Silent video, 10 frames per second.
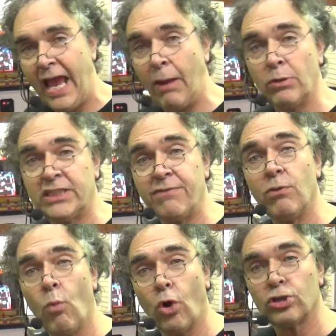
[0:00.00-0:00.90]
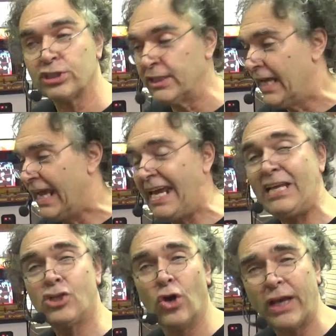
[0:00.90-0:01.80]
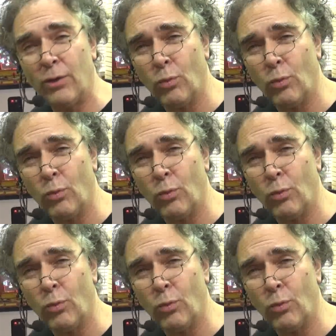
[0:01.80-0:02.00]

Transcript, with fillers: And what's even worse, he took it